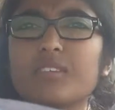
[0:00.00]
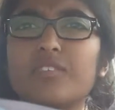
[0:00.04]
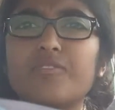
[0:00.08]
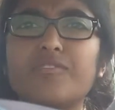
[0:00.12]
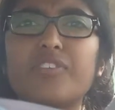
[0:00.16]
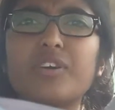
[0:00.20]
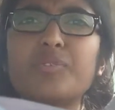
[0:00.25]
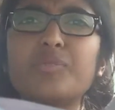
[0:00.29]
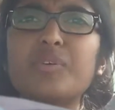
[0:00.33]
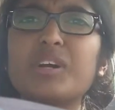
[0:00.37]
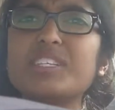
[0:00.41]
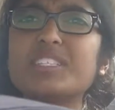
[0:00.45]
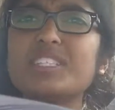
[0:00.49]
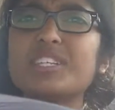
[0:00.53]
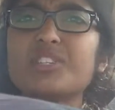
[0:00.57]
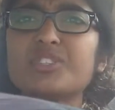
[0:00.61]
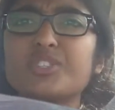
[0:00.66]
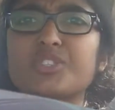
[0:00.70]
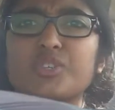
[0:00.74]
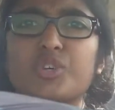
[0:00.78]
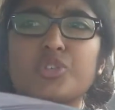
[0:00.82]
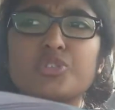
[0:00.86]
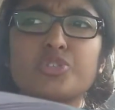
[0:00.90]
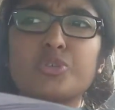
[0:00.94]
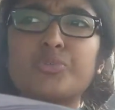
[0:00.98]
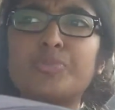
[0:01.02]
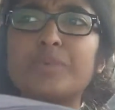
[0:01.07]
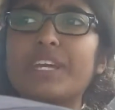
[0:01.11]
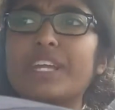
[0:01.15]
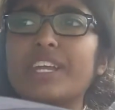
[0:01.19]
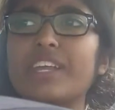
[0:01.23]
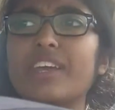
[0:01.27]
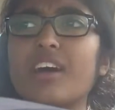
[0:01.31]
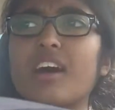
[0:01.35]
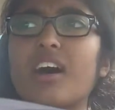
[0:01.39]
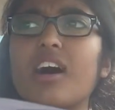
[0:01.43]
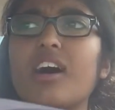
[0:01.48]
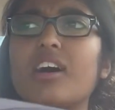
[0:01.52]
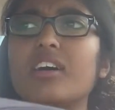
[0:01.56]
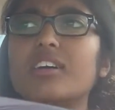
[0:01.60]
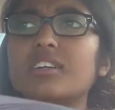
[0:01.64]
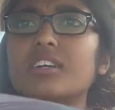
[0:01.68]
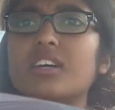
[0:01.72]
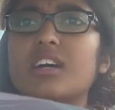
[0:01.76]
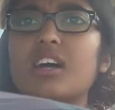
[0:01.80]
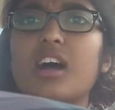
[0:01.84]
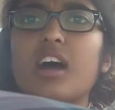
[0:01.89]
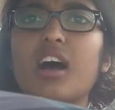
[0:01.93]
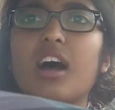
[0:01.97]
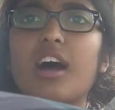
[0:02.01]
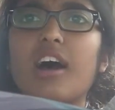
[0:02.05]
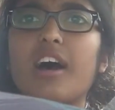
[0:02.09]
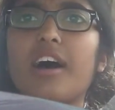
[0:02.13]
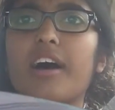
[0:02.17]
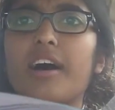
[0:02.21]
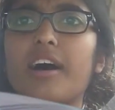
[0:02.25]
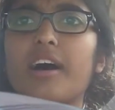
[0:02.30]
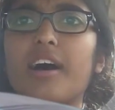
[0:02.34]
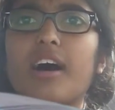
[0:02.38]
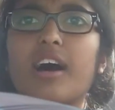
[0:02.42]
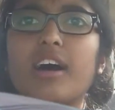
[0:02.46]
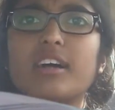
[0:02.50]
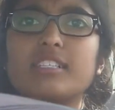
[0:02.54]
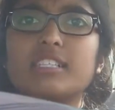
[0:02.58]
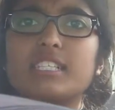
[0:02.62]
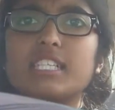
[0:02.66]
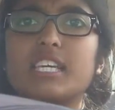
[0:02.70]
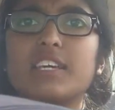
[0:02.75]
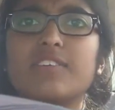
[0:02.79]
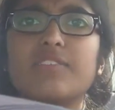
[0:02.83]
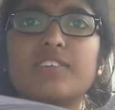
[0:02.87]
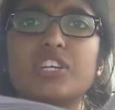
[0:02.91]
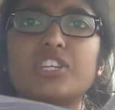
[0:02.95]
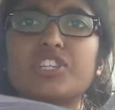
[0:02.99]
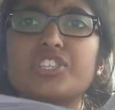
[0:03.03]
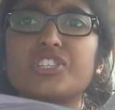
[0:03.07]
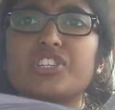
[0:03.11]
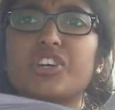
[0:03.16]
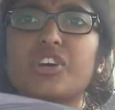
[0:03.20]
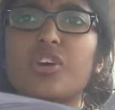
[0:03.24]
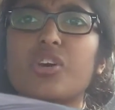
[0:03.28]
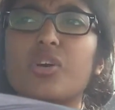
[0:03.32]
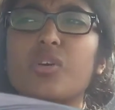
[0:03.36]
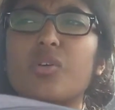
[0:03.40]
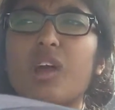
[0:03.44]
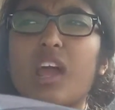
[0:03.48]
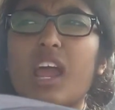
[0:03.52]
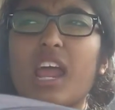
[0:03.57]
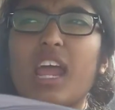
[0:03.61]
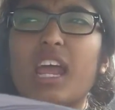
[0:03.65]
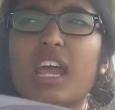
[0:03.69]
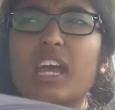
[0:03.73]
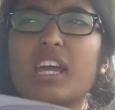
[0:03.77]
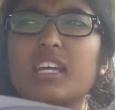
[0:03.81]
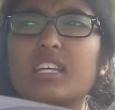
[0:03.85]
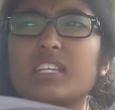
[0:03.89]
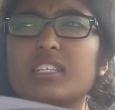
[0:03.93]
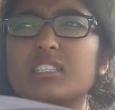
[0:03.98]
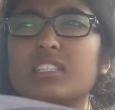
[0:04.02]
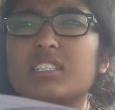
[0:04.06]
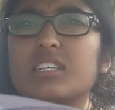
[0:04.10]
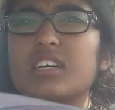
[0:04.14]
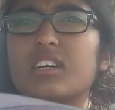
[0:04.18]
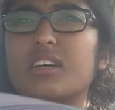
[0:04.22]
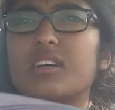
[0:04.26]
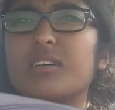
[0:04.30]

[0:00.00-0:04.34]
Fundraising, social media, TV show, and